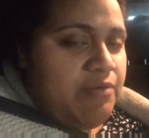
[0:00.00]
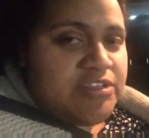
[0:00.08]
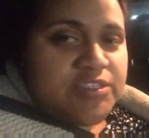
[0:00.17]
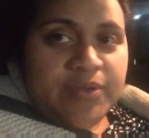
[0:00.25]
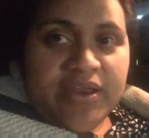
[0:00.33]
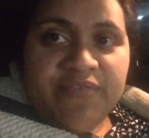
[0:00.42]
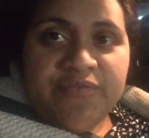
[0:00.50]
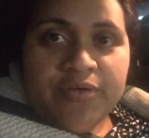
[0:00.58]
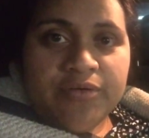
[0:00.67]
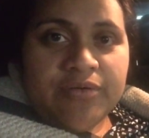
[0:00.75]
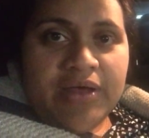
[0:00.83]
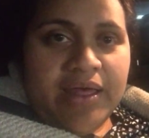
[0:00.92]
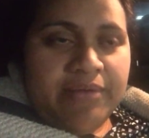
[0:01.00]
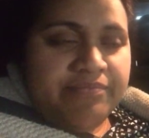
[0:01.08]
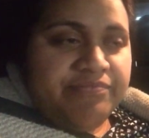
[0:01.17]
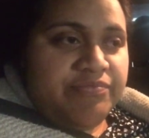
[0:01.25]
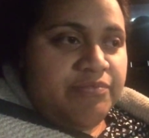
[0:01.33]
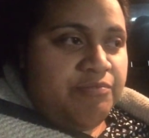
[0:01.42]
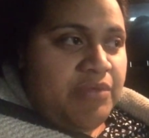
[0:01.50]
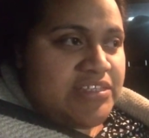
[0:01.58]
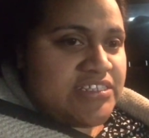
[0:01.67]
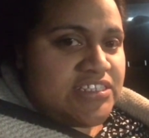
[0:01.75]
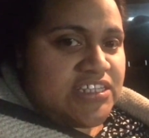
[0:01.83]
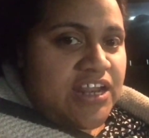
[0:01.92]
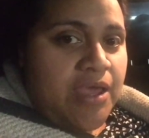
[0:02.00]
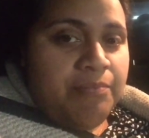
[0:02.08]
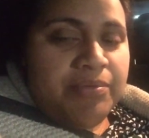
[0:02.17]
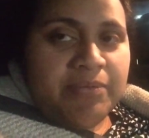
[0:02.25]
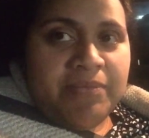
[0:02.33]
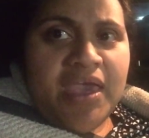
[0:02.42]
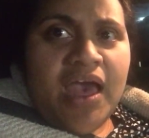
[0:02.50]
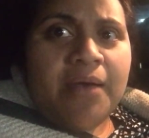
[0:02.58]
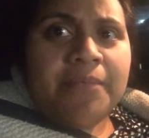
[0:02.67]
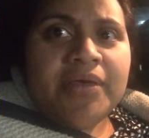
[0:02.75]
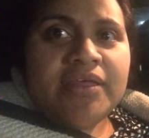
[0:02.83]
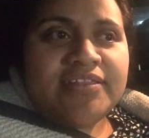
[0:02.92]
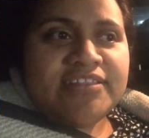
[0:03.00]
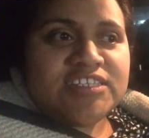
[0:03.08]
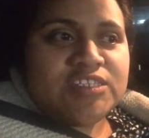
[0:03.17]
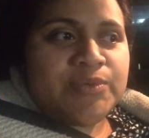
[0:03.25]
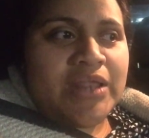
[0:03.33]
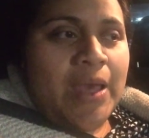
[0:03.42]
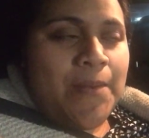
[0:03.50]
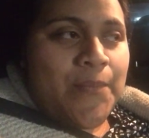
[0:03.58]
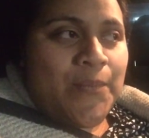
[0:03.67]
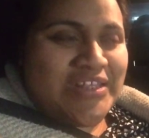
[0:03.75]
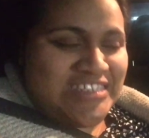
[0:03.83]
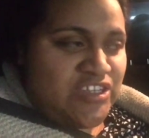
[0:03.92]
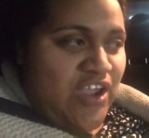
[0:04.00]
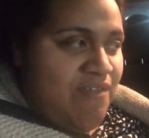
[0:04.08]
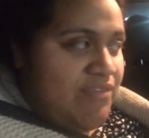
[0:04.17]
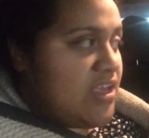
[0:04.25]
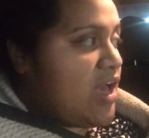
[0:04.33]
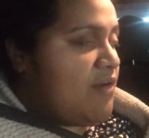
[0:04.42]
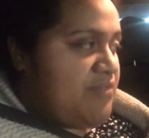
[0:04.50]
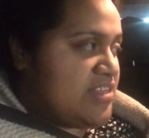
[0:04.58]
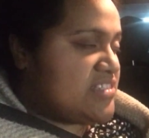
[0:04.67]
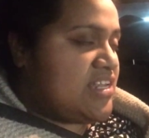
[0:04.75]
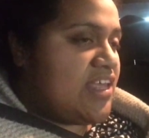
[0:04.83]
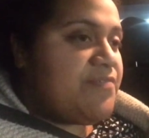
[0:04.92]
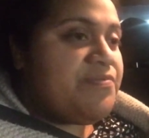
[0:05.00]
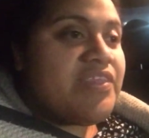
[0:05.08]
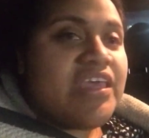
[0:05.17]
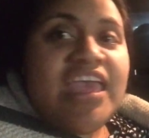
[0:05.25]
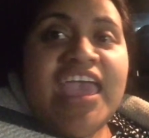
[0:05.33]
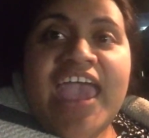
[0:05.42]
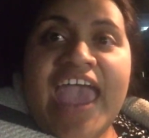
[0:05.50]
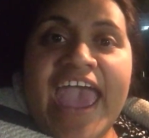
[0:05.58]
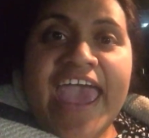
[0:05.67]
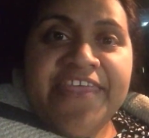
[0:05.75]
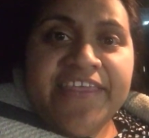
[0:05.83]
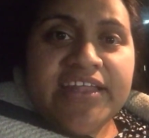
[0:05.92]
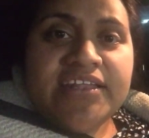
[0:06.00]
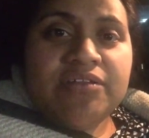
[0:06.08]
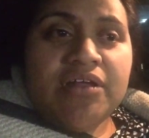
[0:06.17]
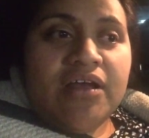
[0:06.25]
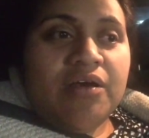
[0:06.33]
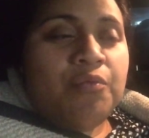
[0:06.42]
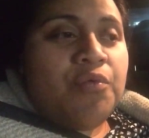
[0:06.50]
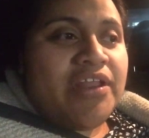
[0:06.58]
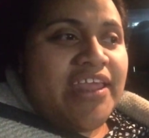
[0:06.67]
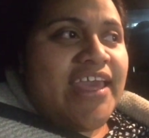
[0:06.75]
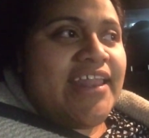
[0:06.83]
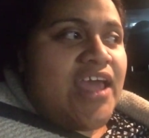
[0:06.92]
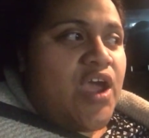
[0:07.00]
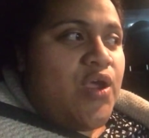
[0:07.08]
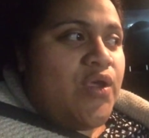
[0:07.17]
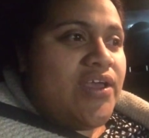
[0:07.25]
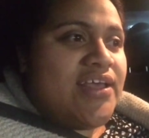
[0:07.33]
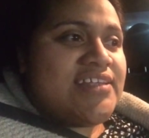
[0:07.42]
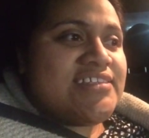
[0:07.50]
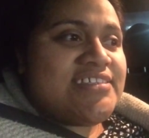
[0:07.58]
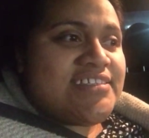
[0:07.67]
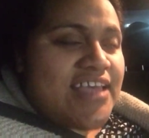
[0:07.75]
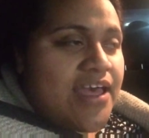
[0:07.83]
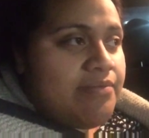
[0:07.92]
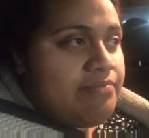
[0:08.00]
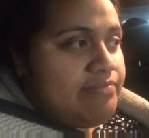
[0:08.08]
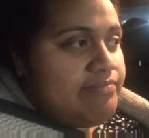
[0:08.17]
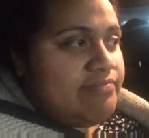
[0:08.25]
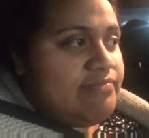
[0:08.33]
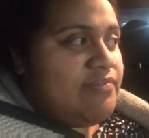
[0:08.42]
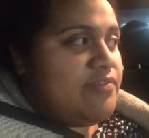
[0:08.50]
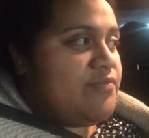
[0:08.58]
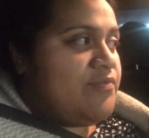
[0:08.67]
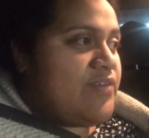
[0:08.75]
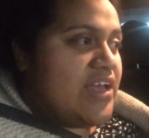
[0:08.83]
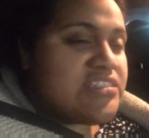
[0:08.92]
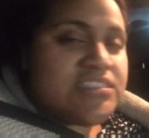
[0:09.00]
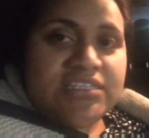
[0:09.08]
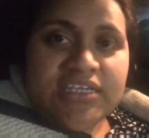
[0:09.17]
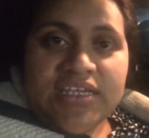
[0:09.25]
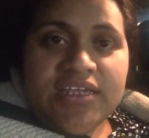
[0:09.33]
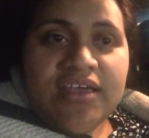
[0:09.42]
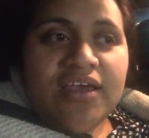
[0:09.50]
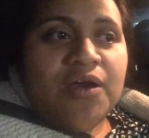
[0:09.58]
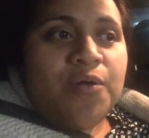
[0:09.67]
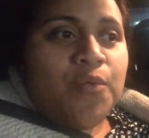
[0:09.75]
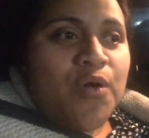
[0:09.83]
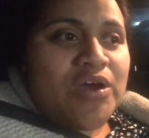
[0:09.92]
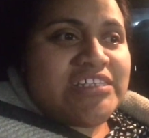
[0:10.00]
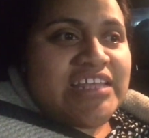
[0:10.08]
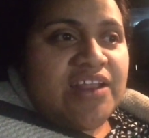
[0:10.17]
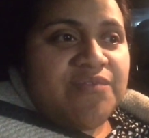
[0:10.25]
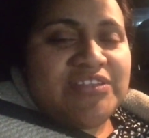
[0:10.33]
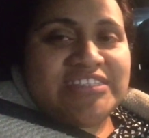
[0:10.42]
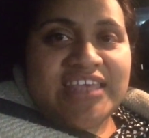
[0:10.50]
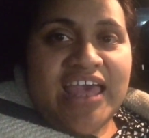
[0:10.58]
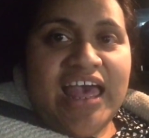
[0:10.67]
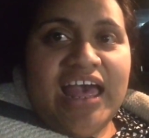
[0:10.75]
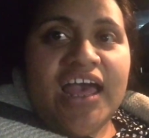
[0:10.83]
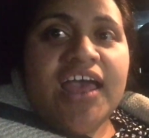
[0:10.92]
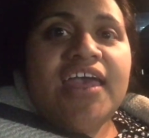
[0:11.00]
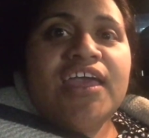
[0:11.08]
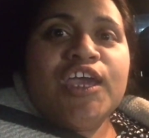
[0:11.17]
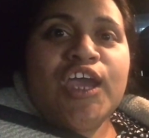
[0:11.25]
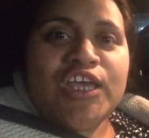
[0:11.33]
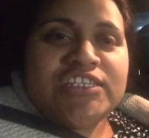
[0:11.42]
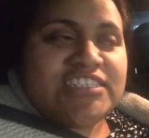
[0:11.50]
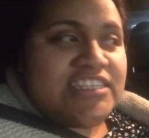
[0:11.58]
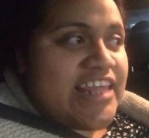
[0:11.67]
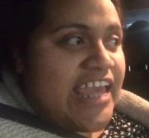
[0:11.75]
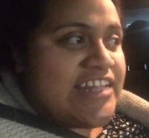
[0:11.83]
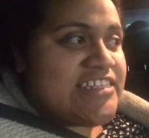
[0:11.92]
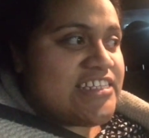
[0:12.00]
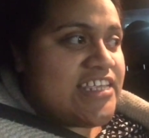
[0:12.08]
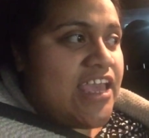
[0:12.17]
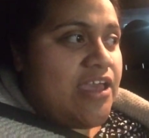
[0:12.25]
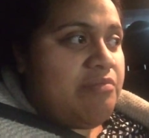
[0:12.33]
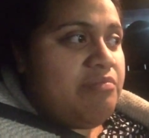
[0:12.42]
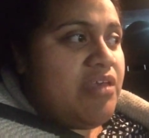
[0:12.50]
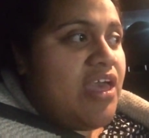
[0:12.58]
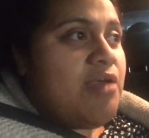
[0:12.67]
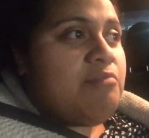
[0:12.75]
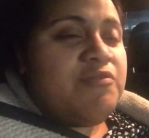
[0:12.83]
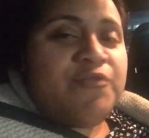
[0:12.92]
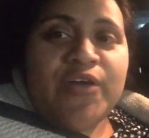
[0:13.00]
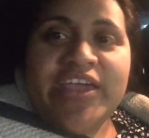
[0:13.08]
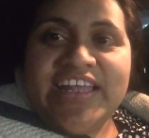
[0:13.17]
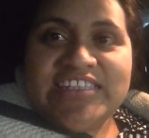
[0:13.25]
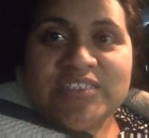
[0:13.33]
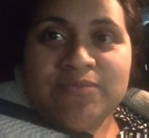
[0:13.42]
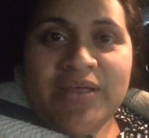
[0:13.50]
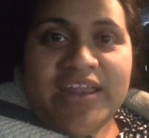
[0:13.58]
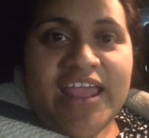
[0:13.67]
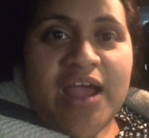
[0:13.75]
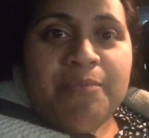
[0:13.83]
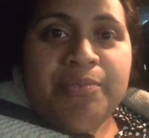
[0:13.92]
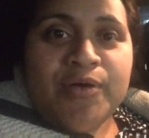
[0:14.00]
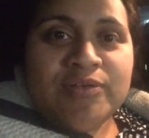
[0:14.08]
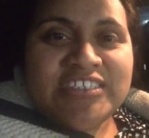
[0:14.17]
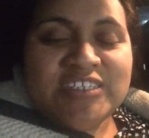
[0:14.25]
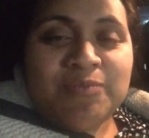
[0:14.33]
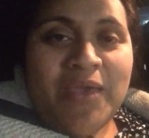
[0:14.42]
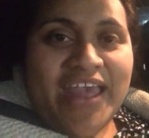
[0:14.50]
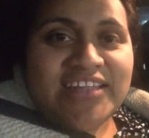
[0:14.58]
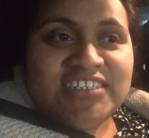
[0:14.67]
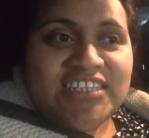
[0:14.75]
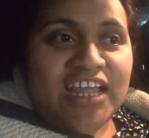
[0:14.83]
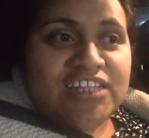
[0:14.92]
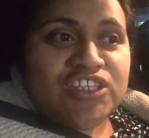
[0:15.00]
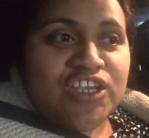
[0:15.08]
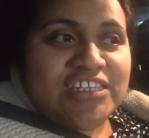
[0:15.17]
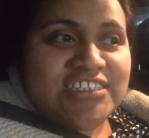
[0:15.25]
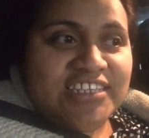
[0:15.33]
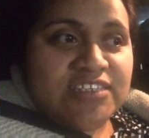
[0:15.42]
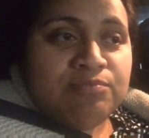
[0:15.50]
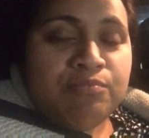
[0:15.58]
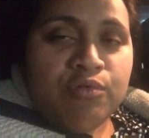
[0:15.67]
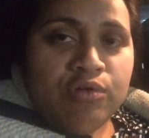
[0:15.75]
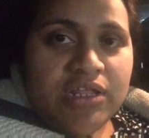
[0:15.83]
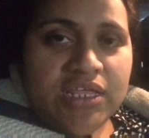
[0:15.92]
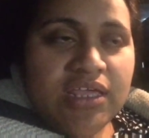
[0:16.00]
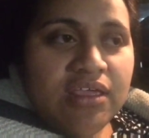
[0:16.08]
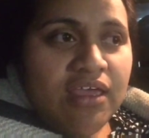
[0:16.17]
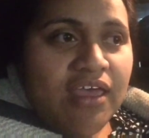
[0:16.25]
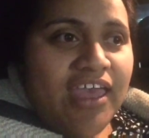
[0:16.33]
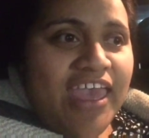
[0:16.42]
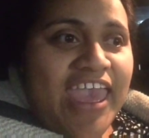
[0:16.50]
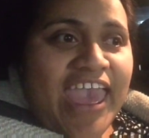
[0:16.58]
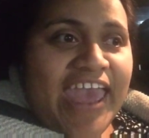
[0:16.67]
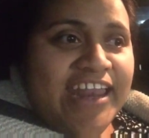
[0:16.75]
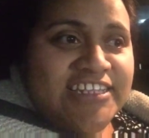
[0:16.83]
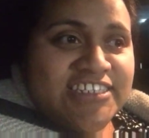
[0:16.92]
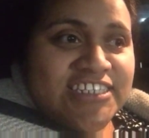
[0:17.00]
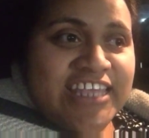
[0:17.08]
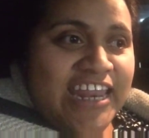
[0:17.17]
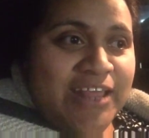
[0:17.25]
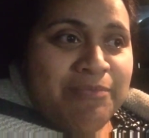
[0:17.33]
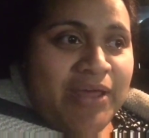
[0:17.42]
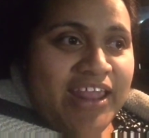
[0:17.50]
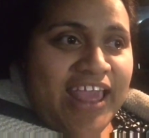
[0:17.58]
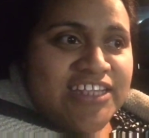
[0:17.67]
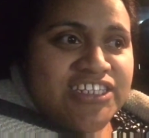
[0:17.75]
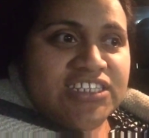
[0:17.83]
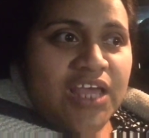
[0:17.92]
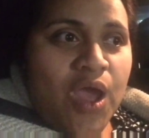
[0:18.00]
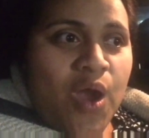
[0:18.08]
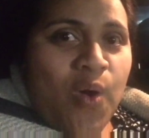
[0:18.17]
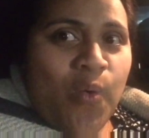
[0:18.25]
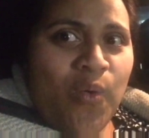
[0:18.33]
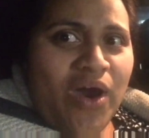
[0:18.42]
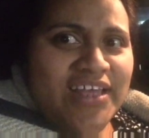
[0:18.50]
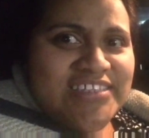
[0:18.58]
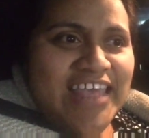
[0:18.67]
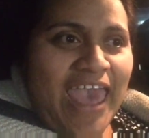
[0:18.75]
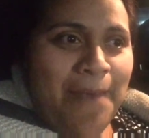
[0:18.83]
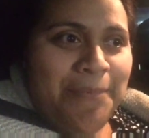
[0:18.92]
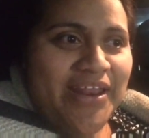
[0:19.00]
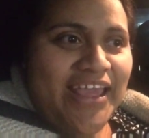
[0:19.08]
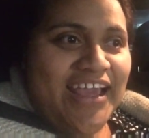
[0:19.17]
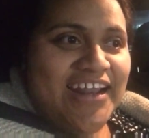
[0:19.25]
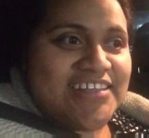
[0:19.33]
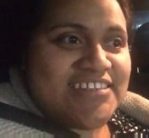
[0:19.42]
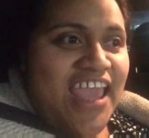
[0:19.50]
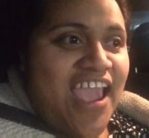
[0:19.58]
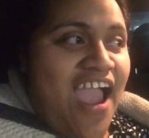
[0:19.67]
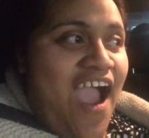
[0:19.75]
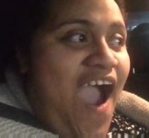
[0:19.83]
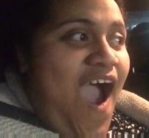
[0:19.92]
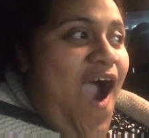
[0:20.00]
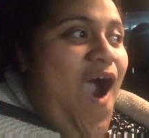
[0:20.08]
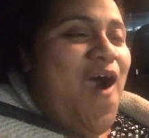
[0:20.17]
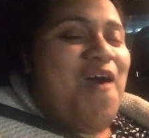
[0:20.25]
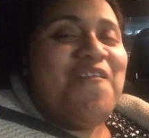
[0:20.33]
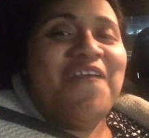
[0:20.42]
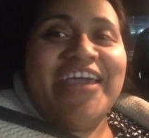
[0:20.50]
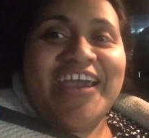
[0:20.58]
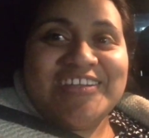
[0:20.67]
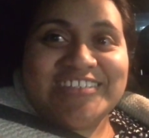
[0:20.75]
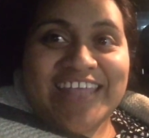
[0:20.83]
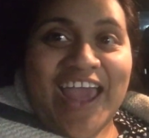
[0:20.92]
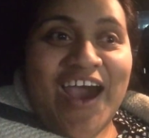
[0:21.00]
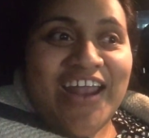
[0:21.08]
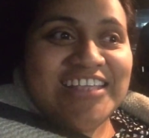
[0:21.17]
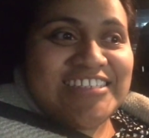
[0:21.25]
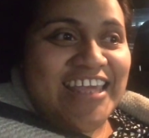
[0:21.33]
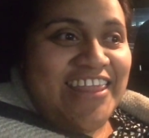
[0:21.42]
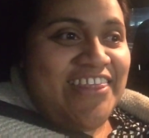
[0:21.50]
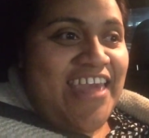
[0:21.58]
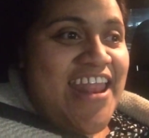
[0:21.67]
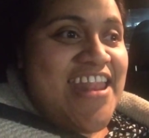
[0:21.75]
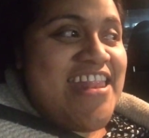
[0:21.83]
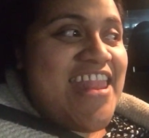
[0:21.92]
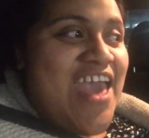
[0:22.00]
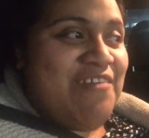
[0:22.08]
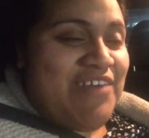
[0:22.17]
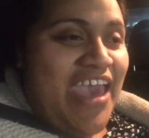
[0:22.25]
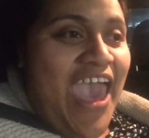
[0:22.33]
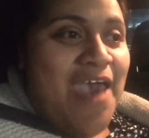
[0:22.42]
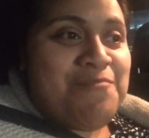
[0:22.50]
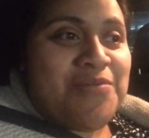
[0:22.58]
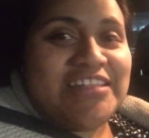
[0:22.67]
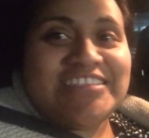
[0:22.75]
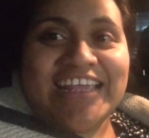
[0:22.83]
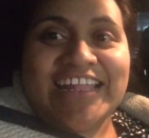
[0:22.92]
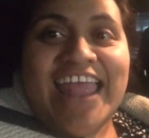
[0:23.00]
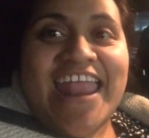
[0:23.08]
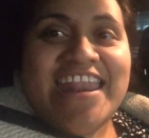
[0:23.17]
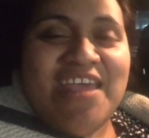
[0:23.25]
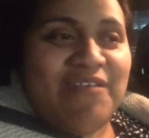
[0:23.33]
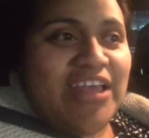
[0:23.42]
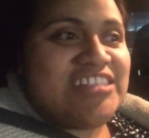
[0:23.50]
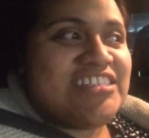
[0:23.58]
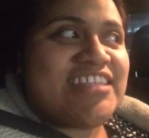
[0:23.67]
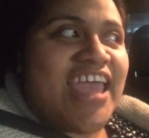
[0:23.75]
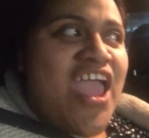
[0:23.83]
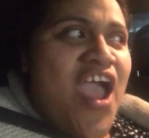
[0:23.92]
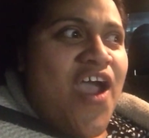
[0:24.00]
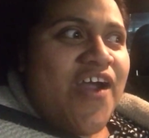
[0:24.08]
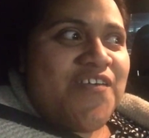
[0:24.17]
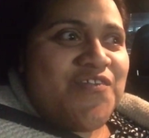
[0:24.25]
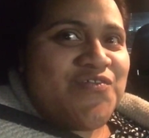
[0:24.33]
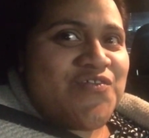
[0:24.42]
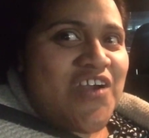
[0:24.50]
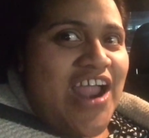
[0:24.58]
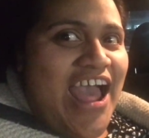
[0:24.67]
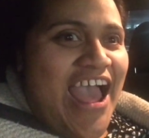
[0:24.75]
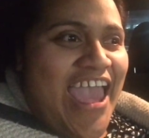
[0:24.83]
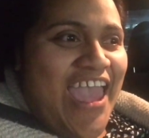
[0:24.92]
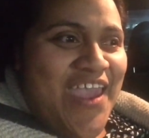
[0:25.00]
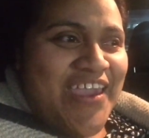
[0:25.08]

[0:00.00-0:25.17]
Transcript: We're just waiting for um, my sister to come pick me up. This is when I wasn't driving, obviously. And then what do you know? Some rusty walks out of his car, goes to the ATM. Before he gets his money out, pulls his pants down so you can see his mooly and he's just getting money. And she's like, what is happening? And I was like, oh my gosh. I was like, honestly, that never happens. Like that never. And she's like, right.